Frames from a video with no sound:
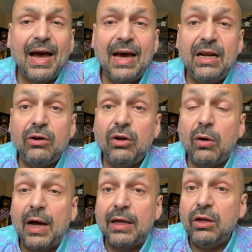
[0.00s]
I don't know
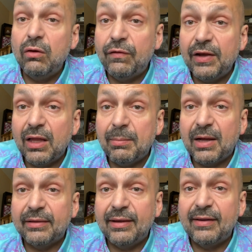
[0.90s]
how you feel
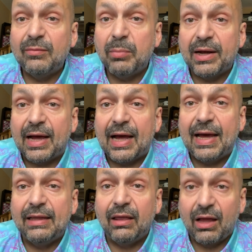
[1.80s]
about this, but
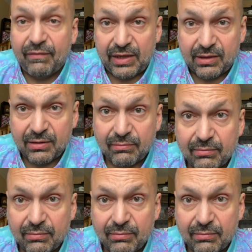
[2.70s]
I love it.